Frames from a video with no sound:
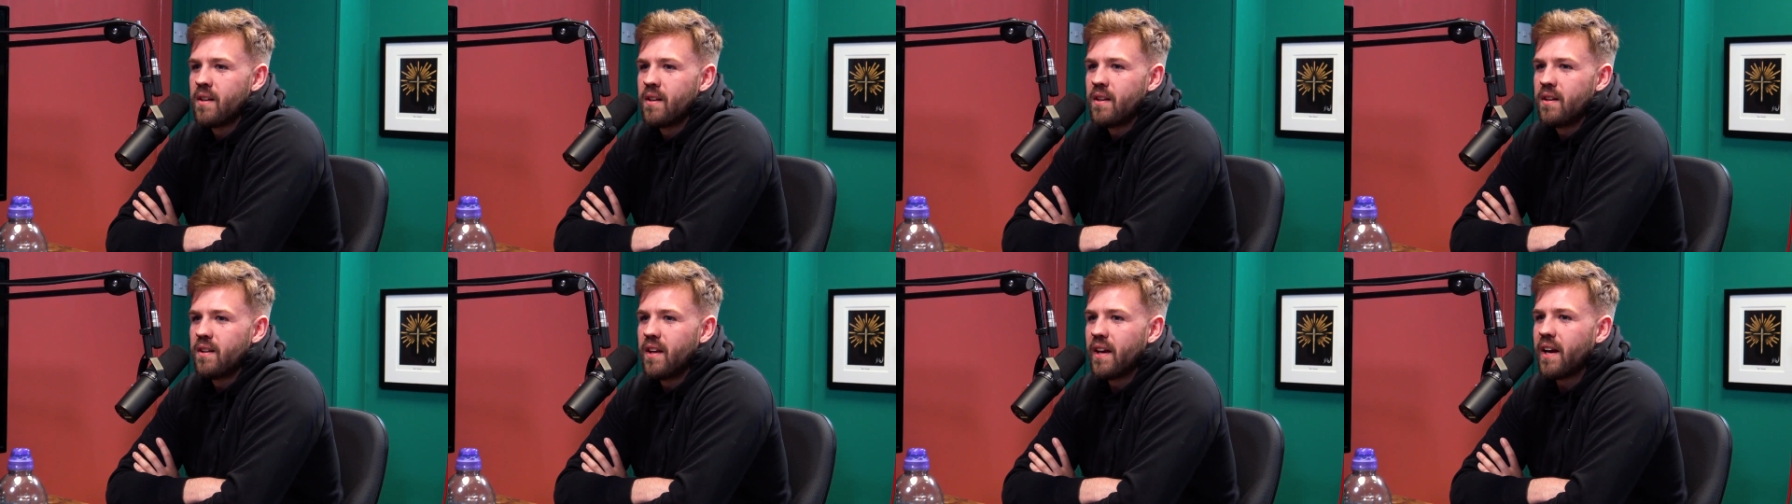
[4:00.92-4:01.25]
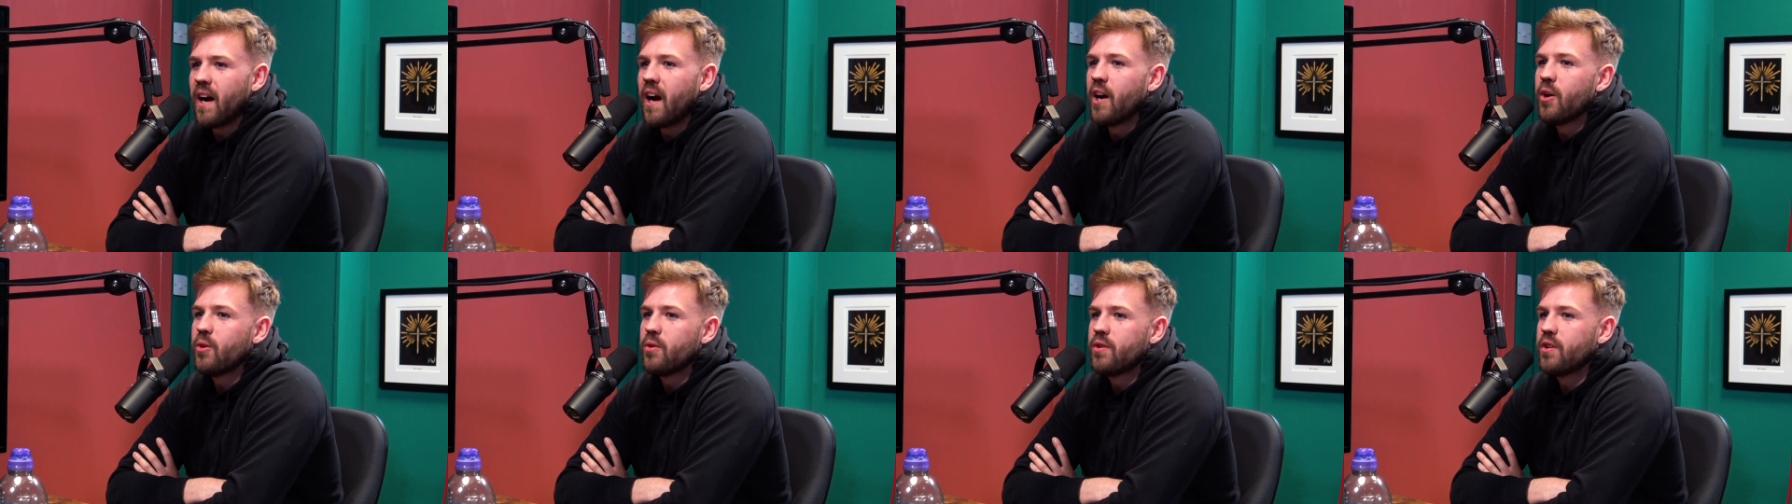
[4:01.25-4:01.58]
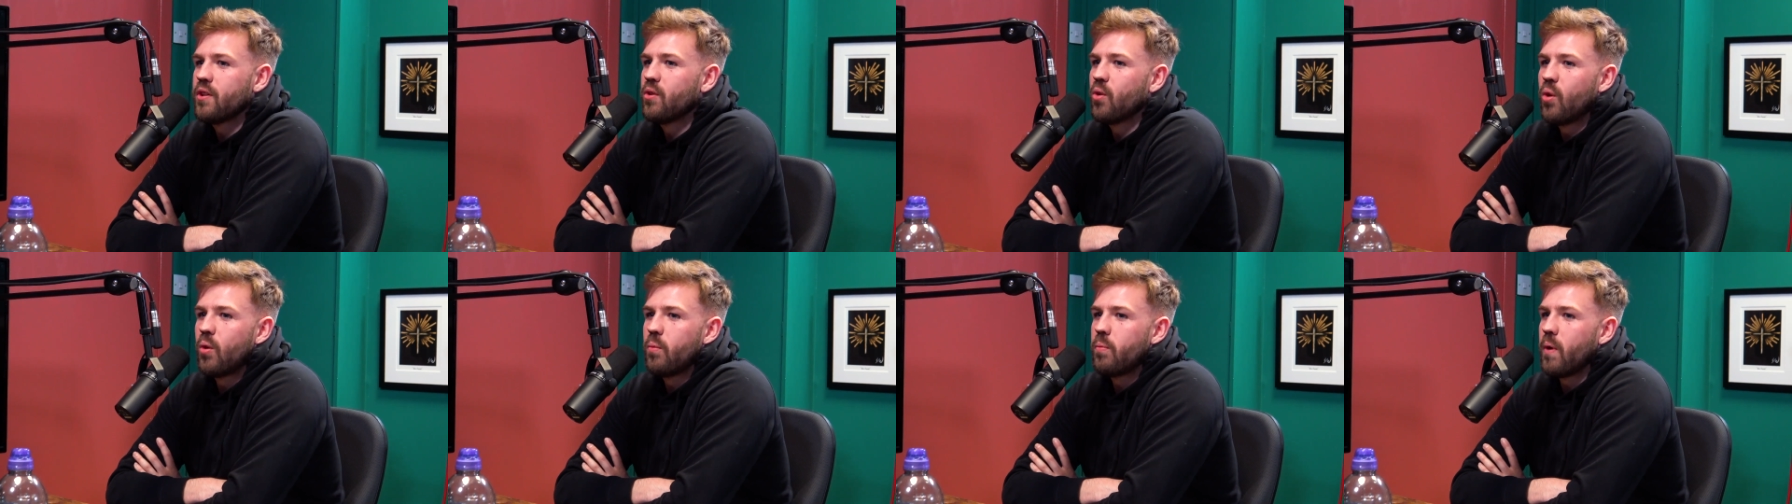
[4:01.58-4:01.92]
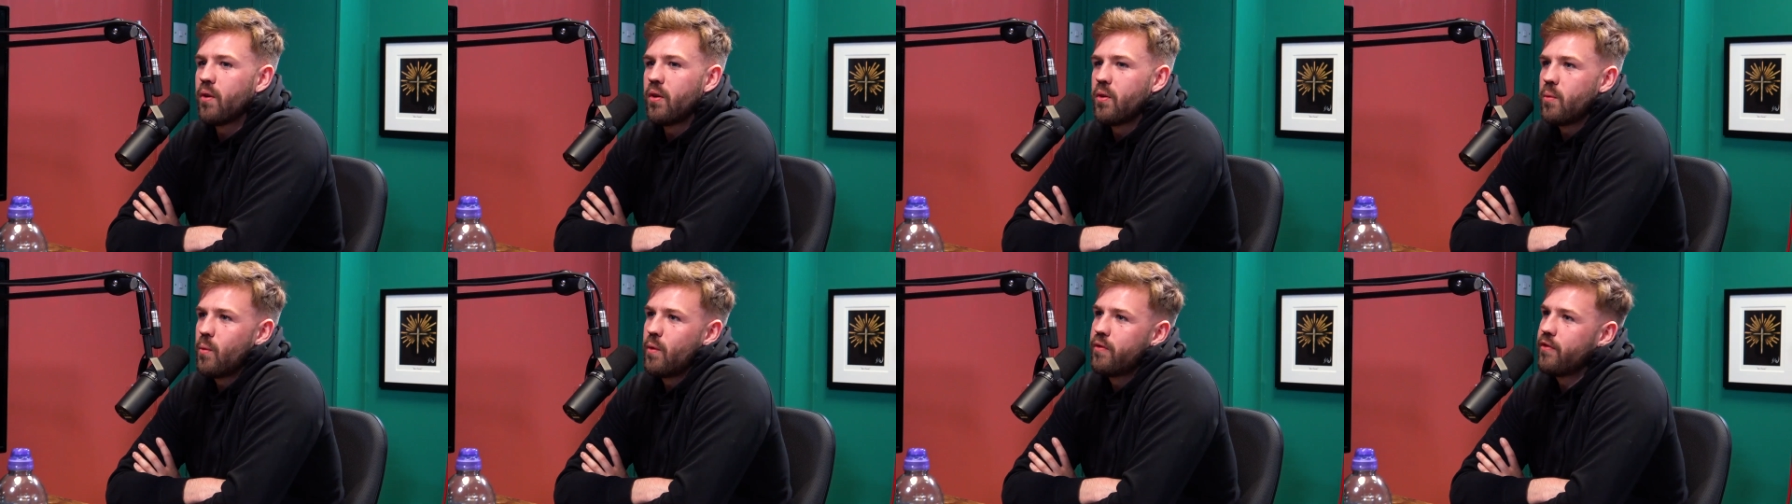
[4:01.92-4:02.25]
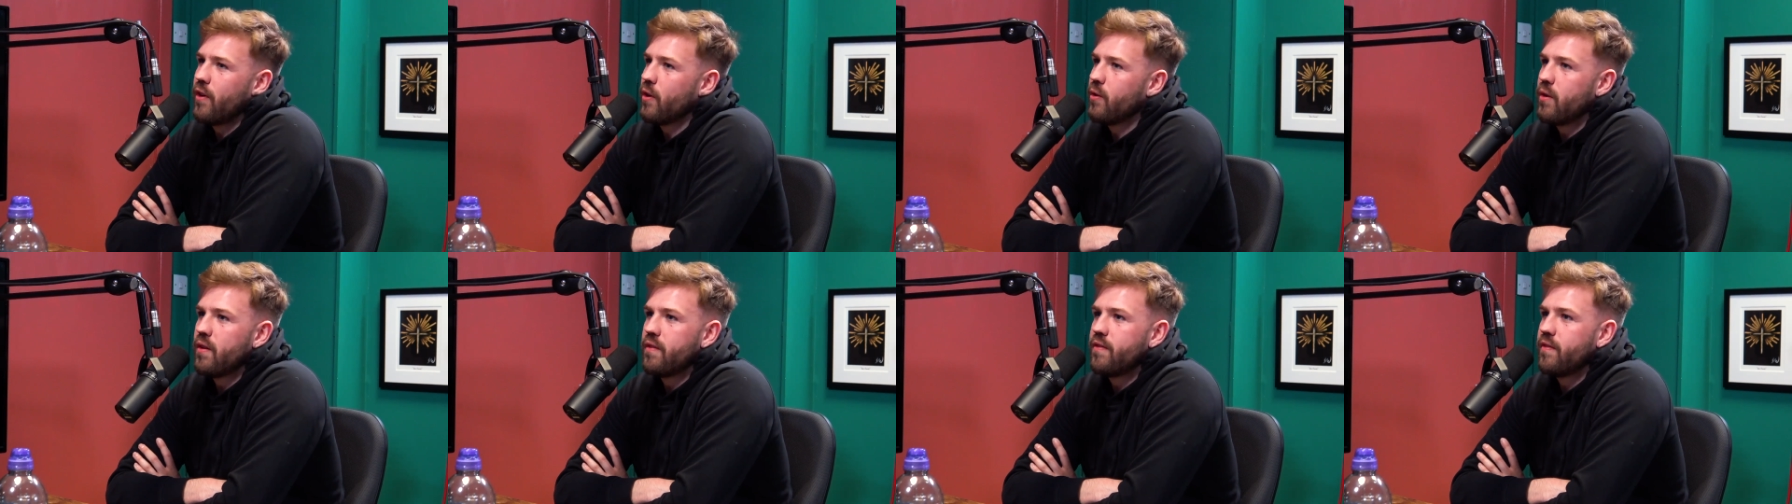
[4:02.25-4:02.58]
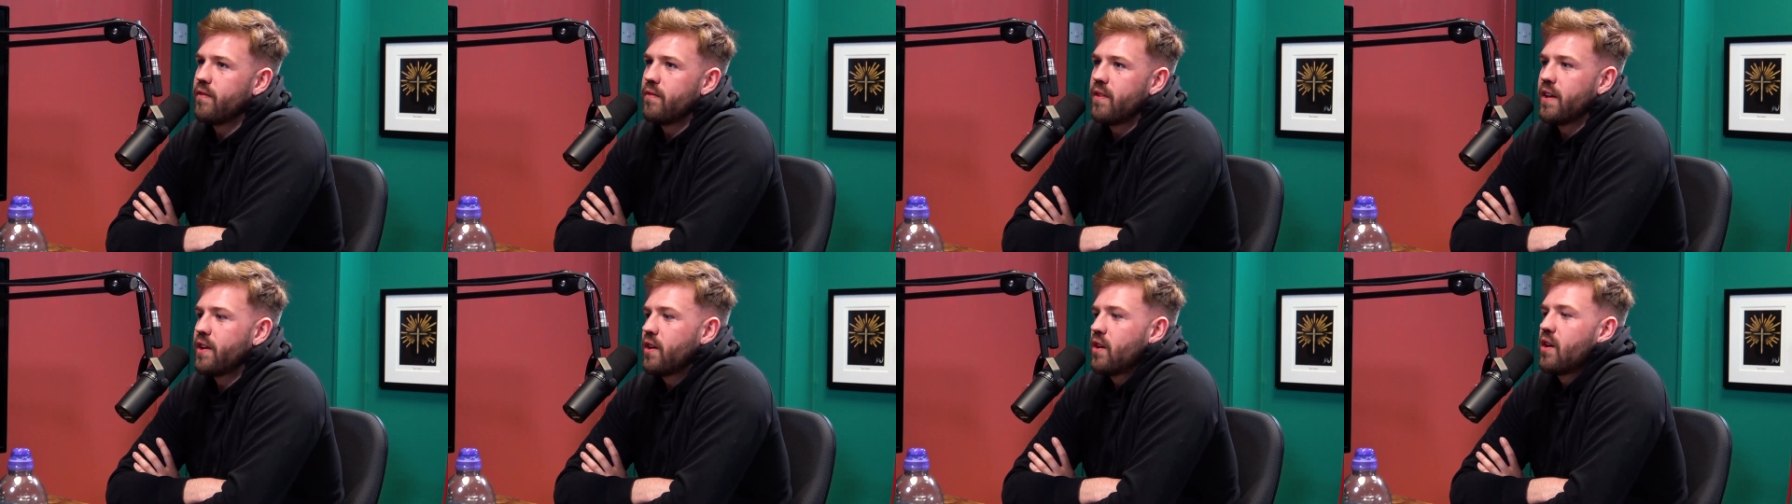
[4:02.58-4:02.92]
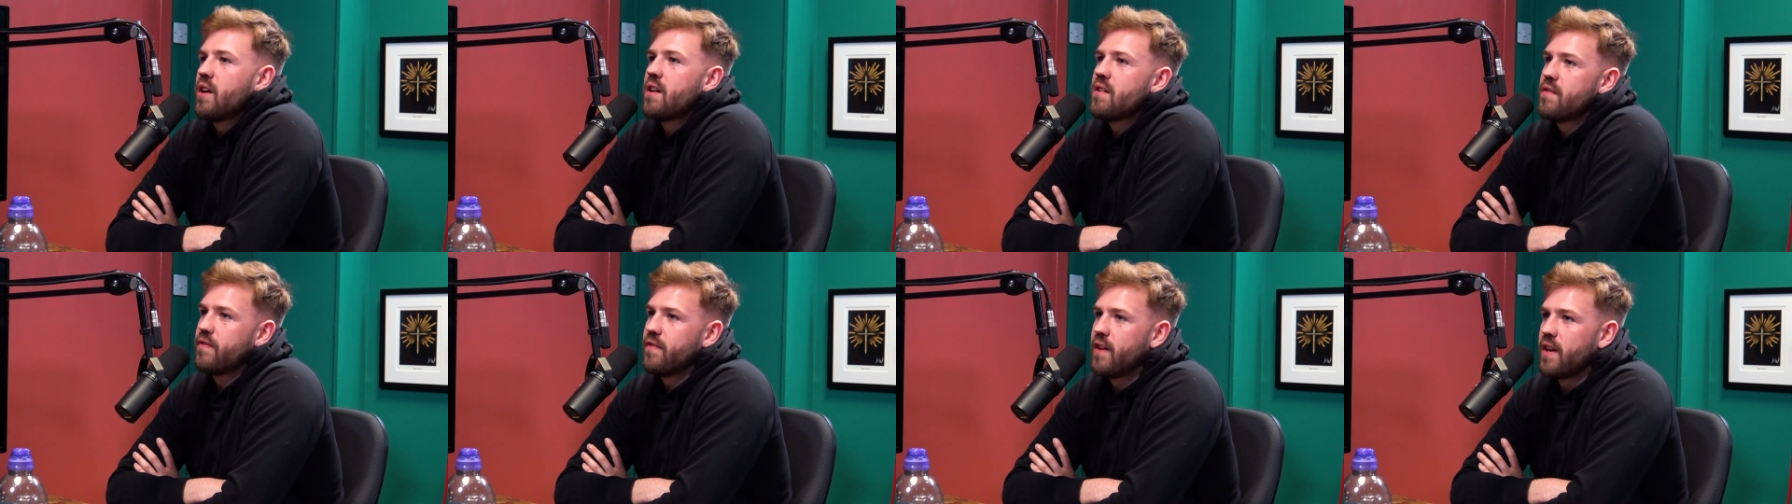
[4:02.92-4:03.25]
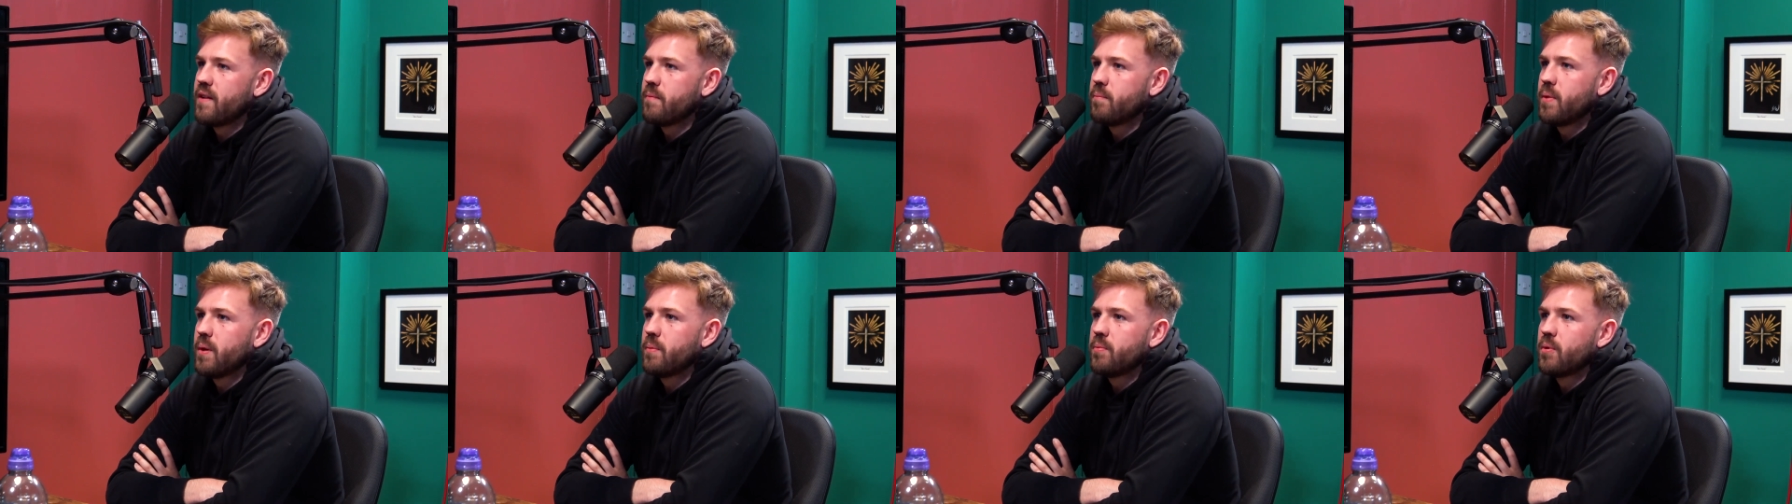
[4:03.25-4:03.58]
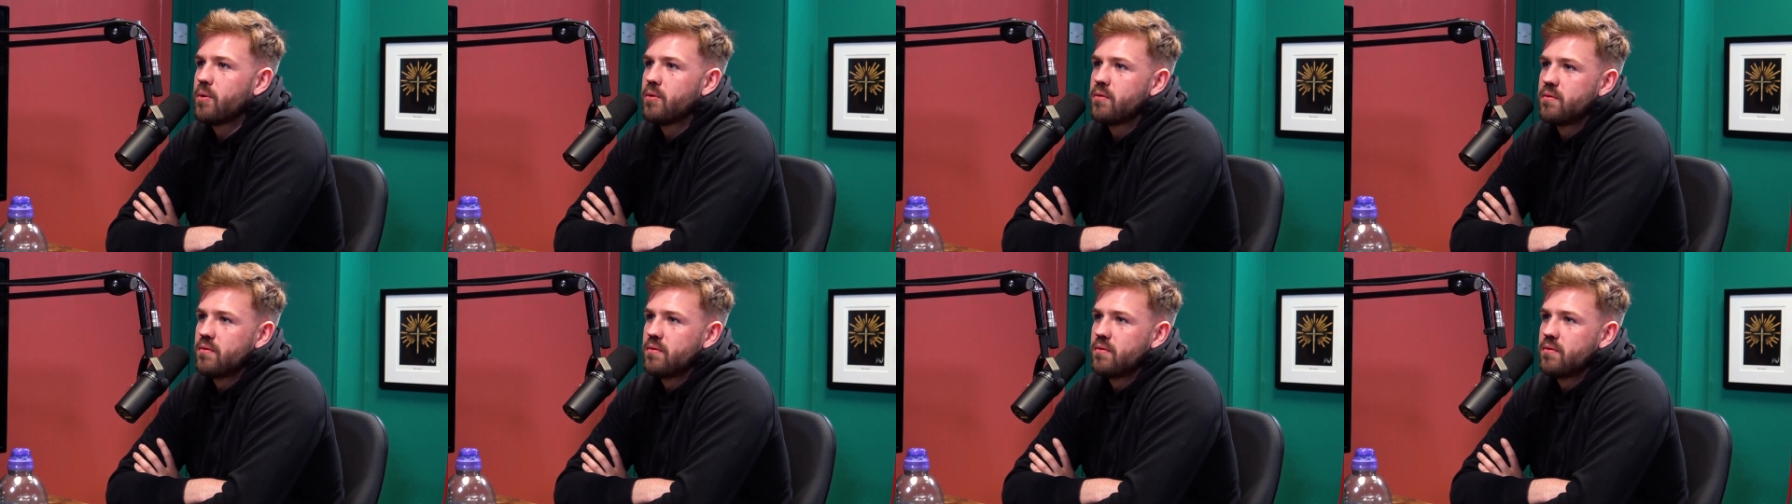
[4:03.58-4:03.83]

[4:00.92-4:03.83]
like, how do you go about it without like you're going to offend people?